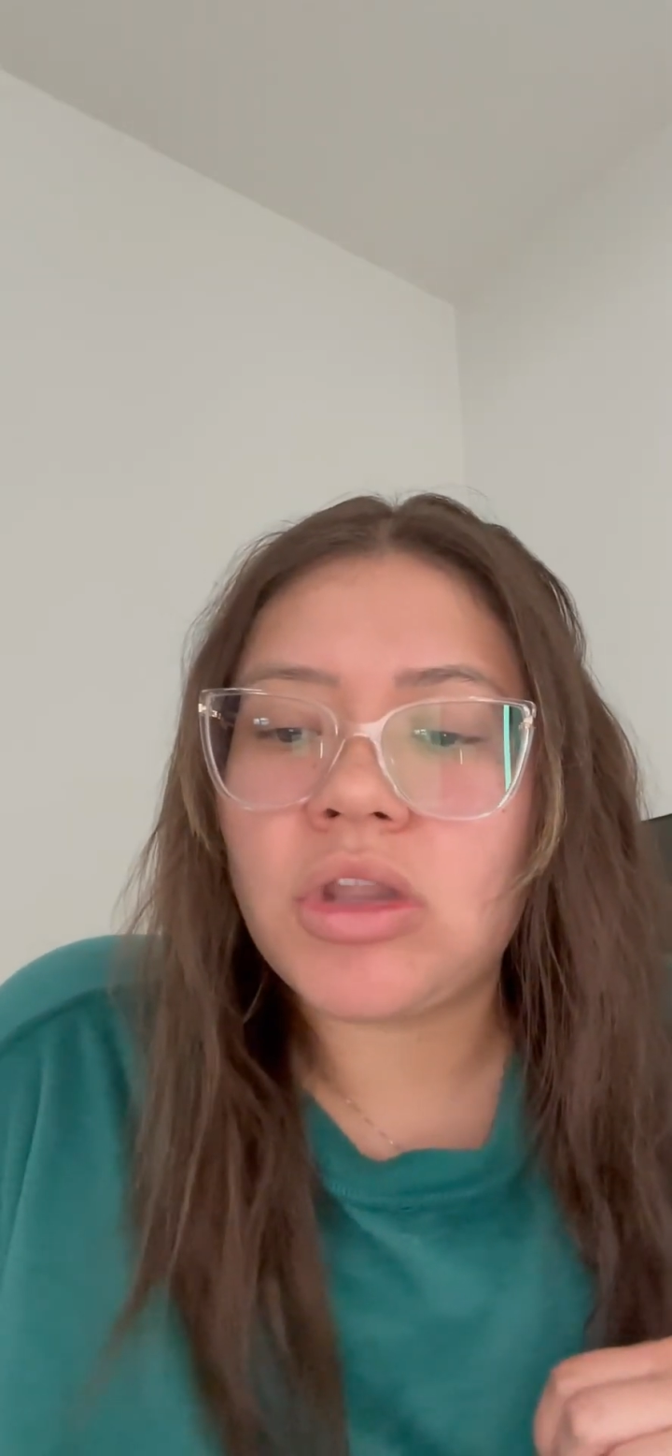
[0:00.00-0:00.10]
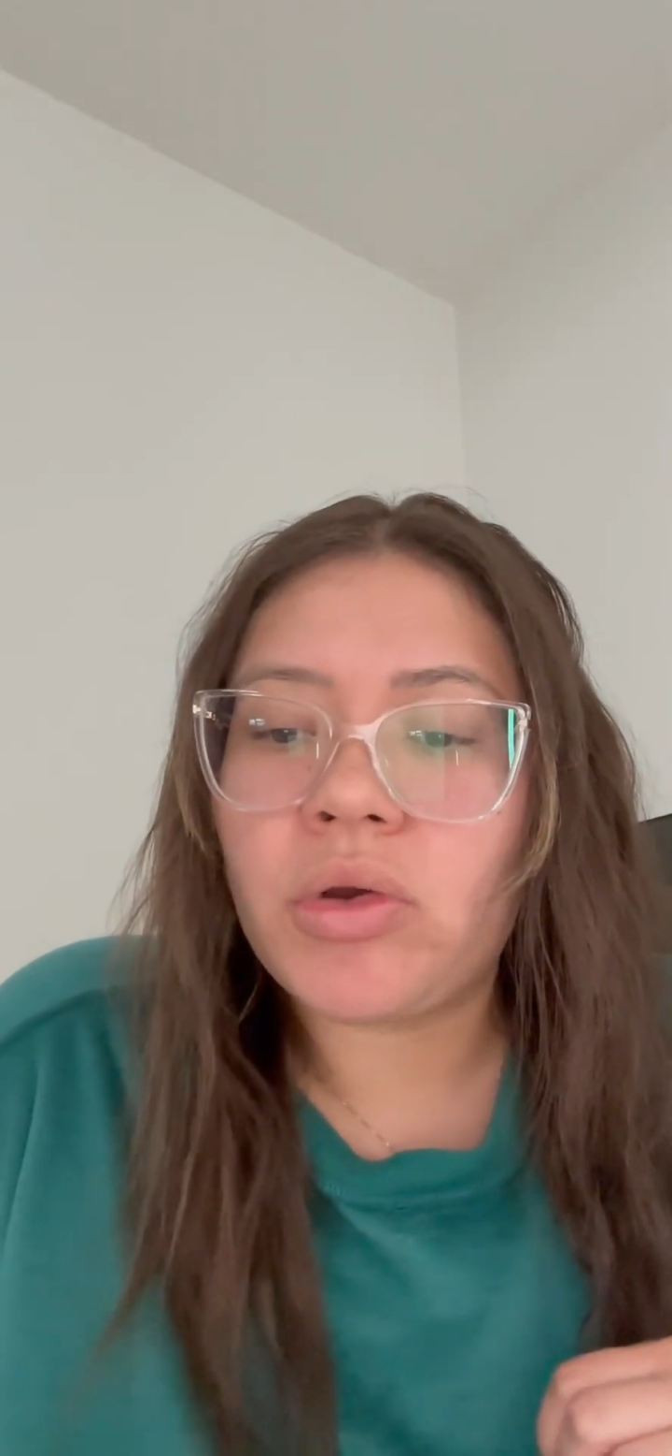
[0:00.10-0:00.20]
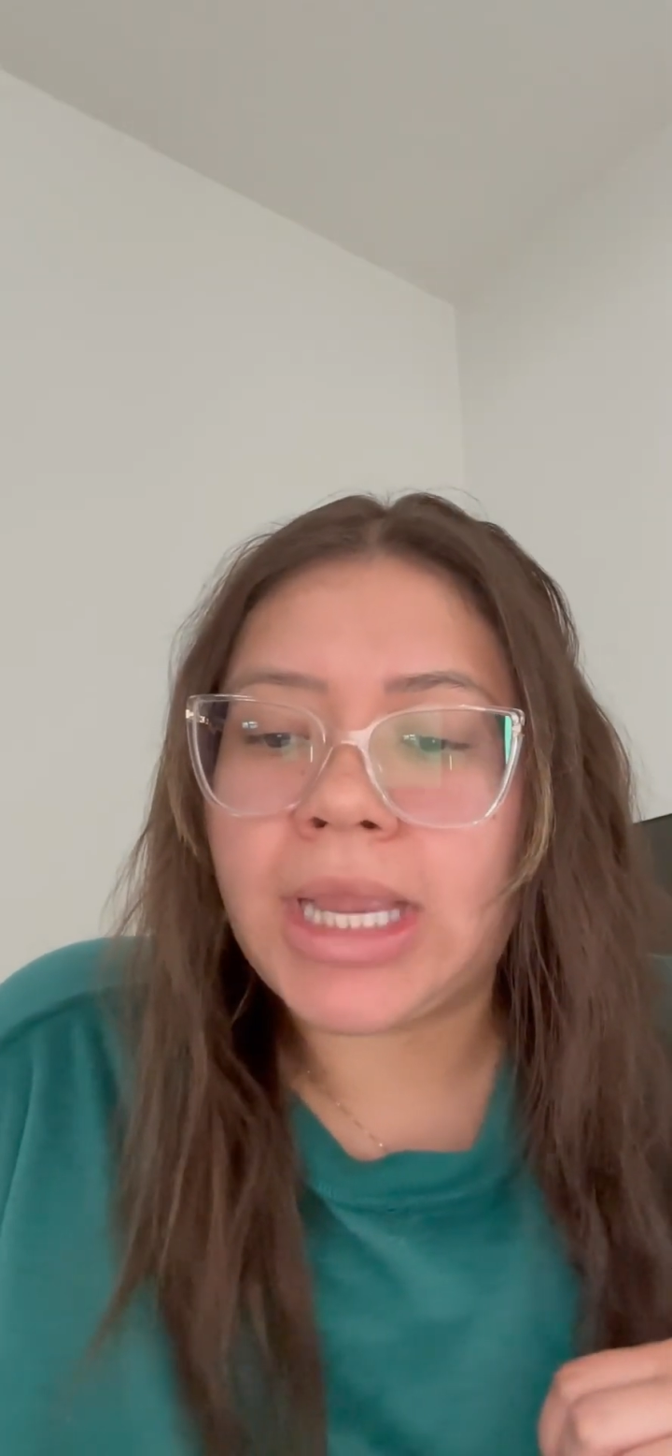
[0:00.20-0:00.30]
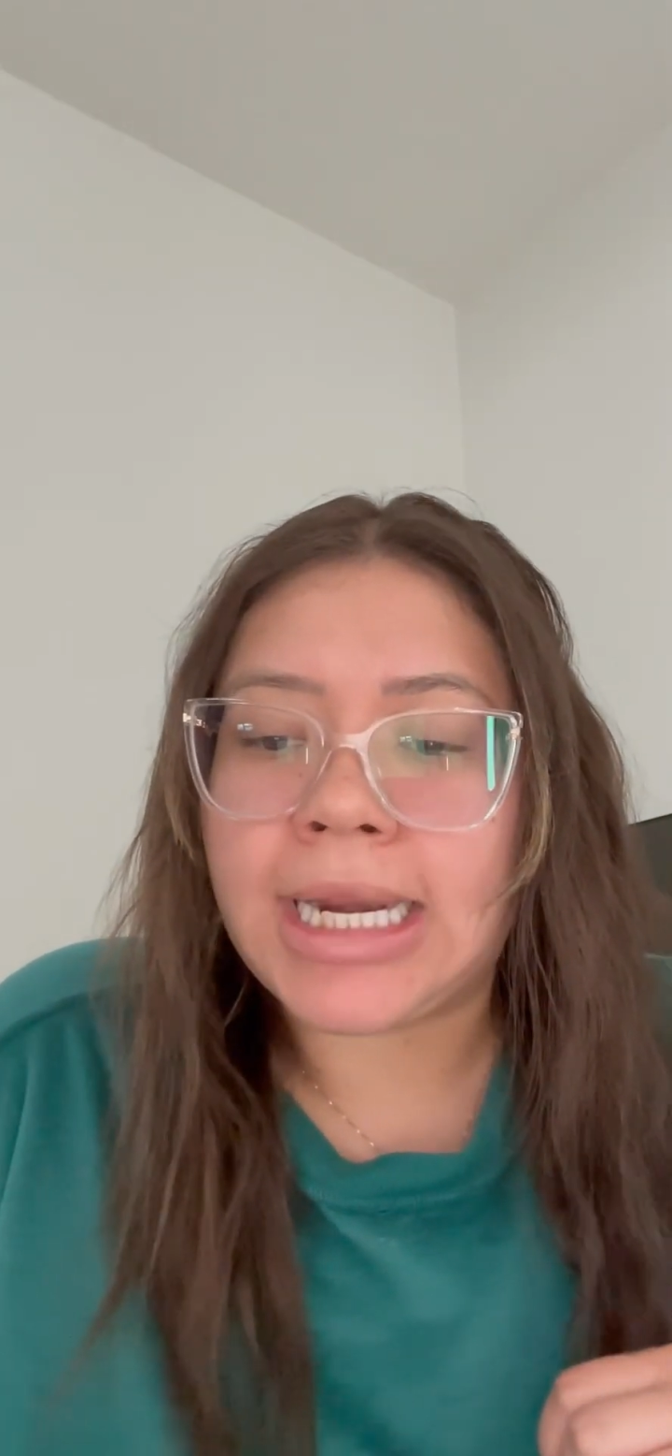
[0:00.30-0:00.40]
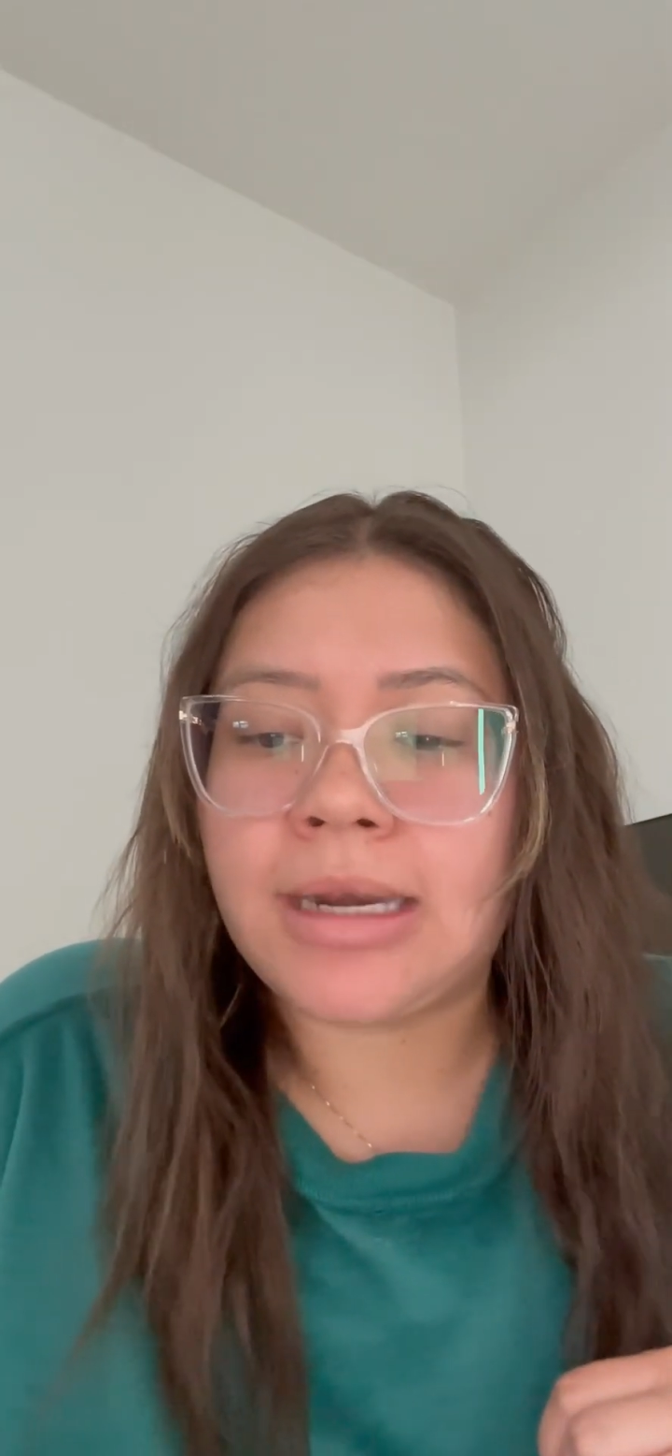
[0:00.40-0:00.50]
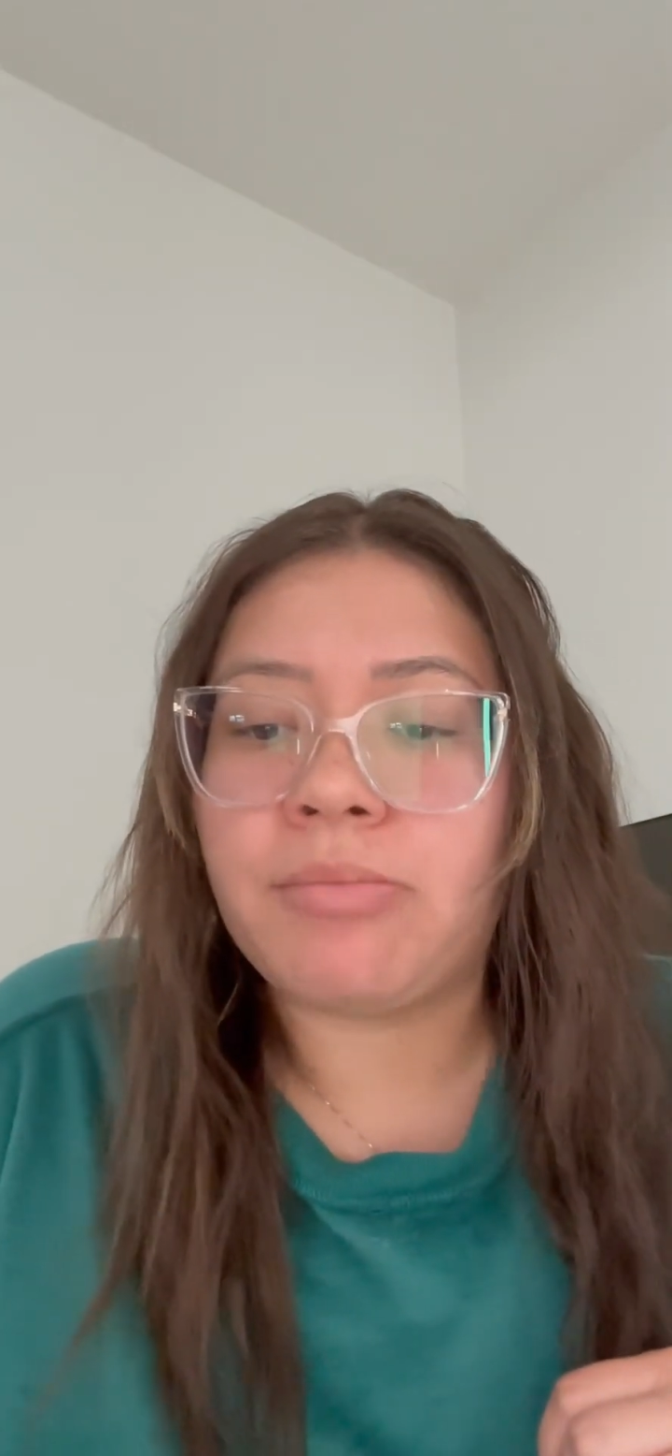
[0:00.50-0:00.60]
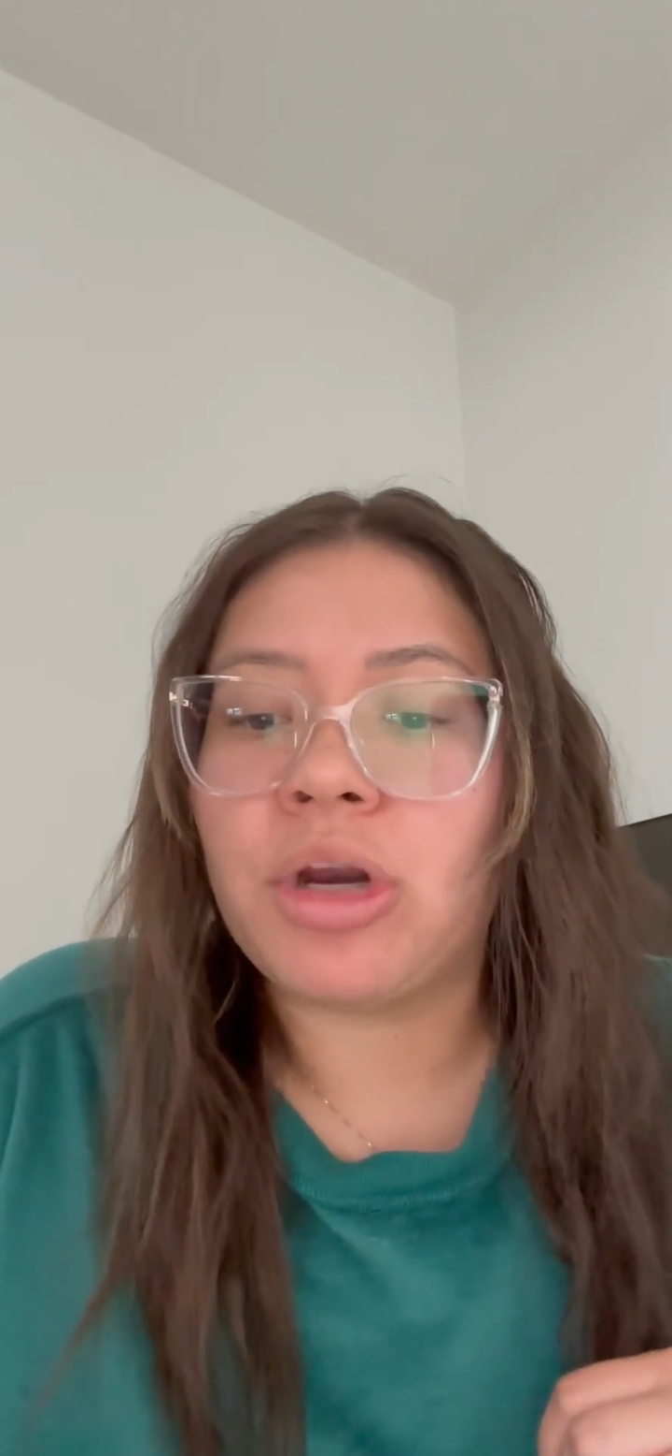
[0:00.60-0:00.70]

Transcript: located in